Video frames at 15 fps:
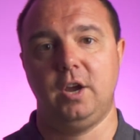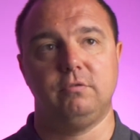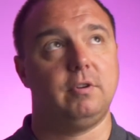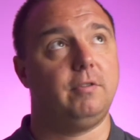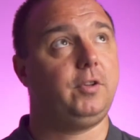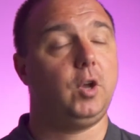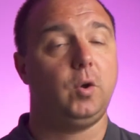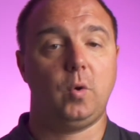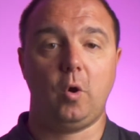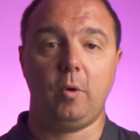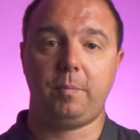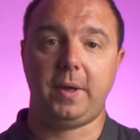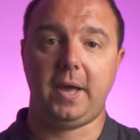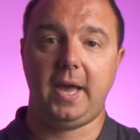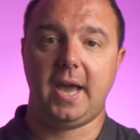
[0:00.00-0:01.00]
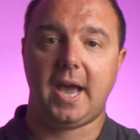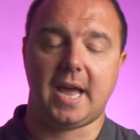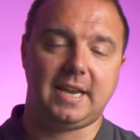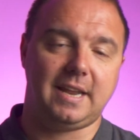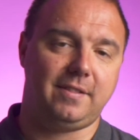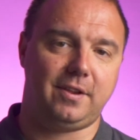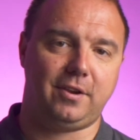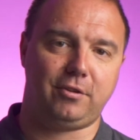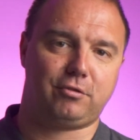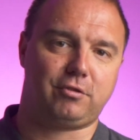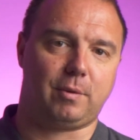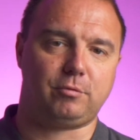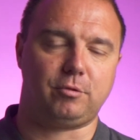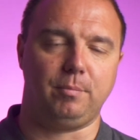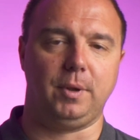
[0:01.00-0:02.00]
Review up here and in the
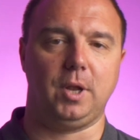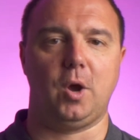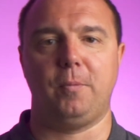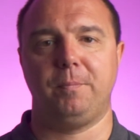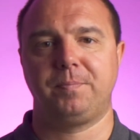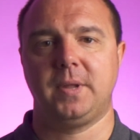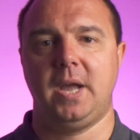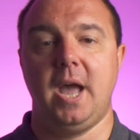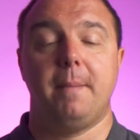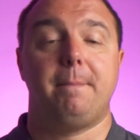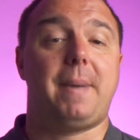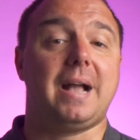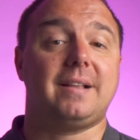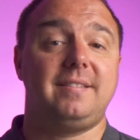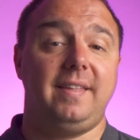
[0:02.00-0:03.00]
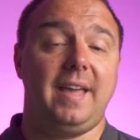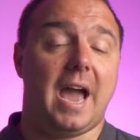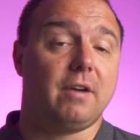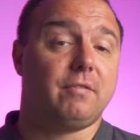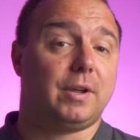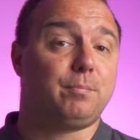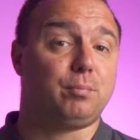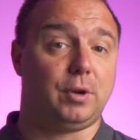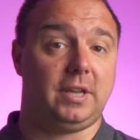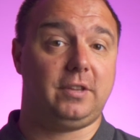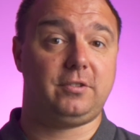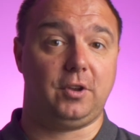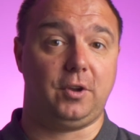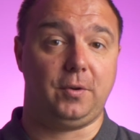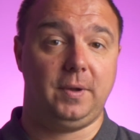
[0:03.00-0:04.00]
description below. Back to the iRig Pre
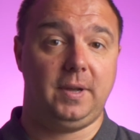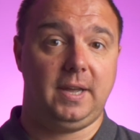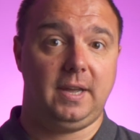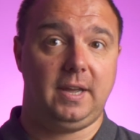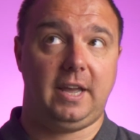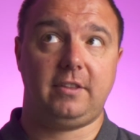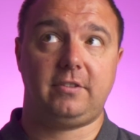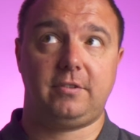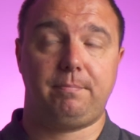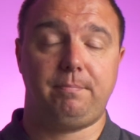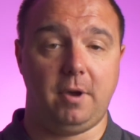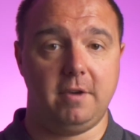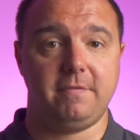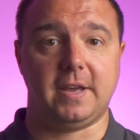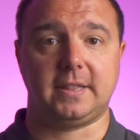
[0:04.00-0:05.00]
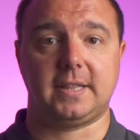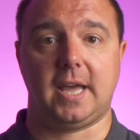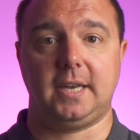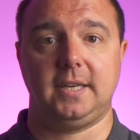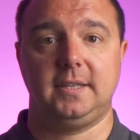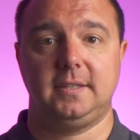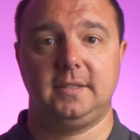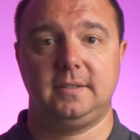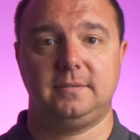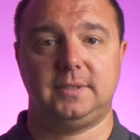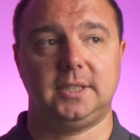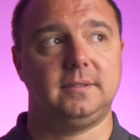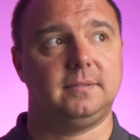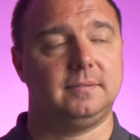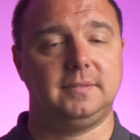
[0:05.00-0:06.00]
2. It's perfect then.
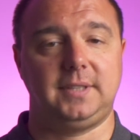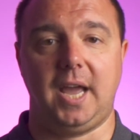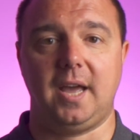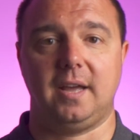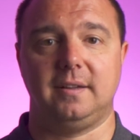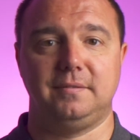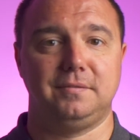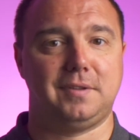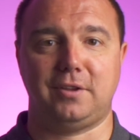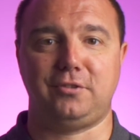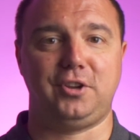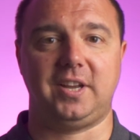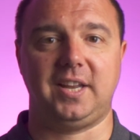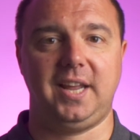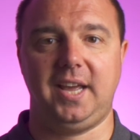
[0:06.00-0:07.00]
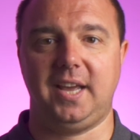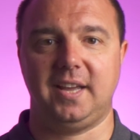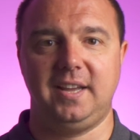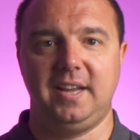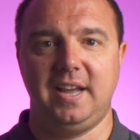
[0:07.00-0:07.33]
Well, yeah, as you can hear.